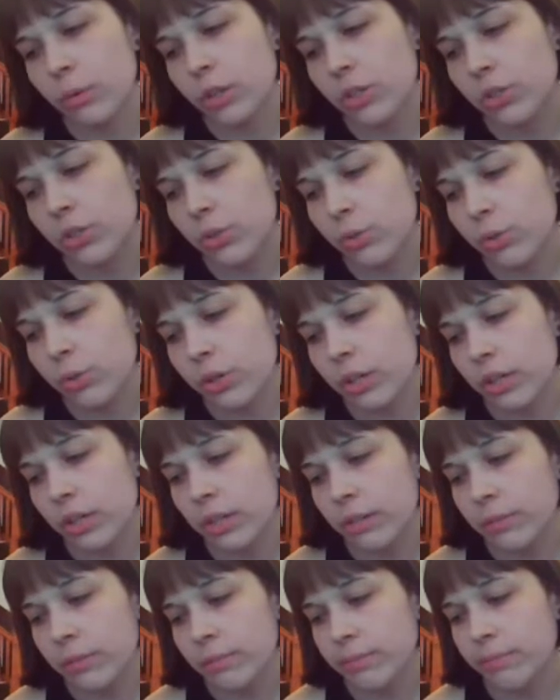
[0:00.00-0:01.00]

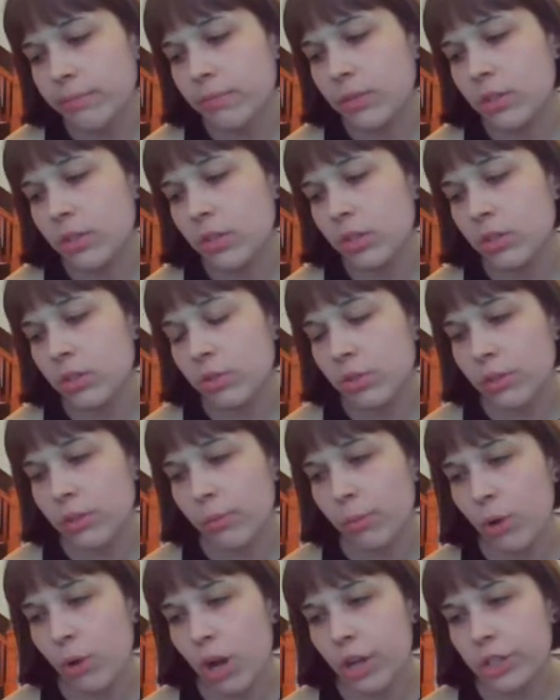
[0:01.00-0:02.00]
store to do some
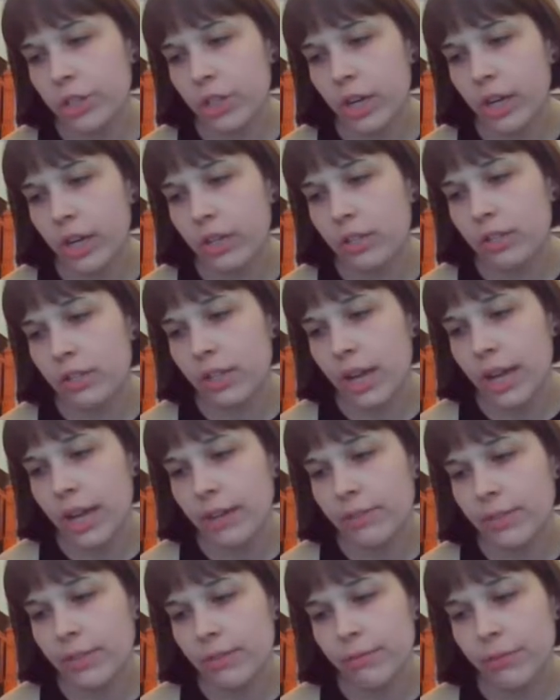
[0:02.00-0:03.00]
projects. I
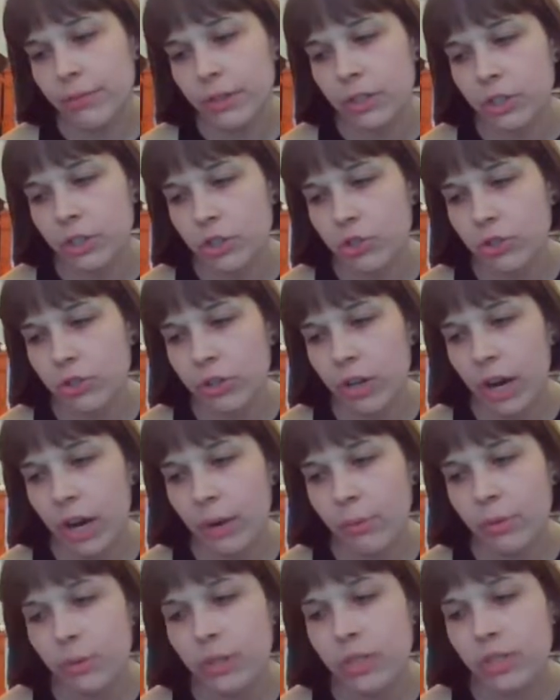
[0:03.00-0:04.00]
have some furniture I
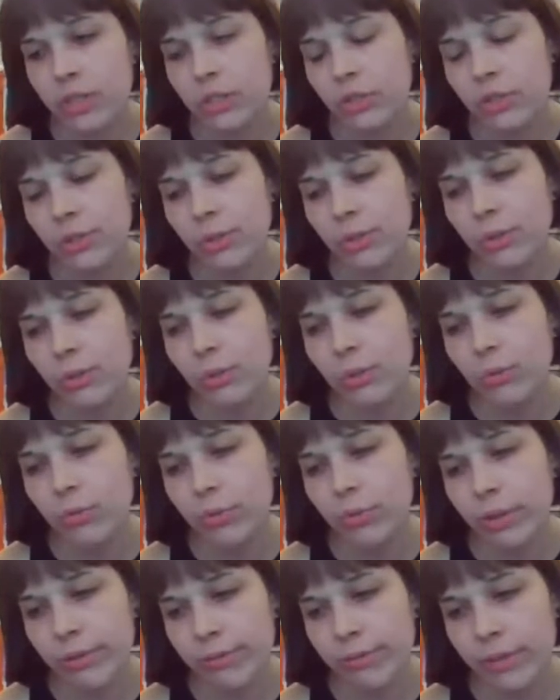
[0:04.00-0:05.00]
want to
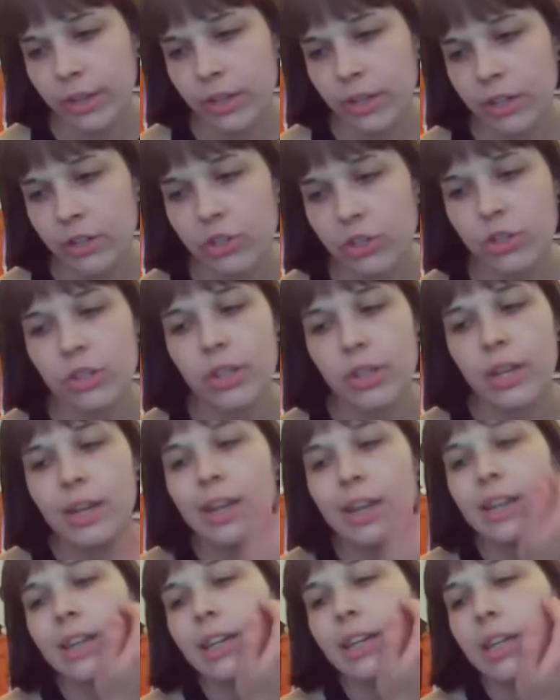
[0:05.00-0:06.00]
refinish that
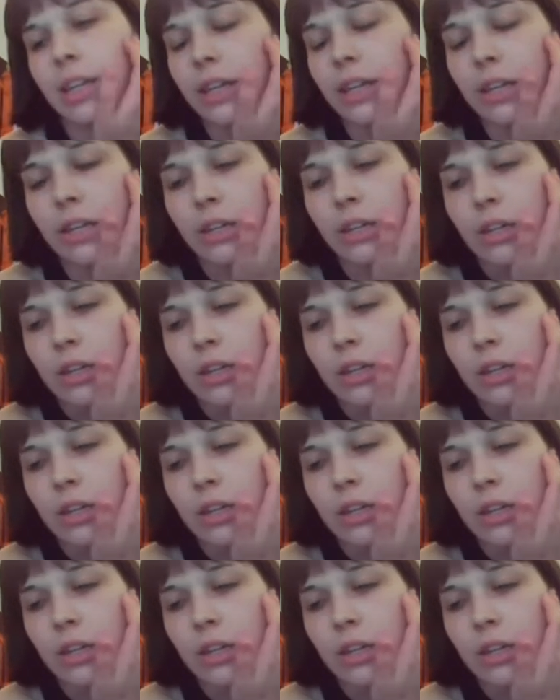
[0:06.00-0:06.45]
I need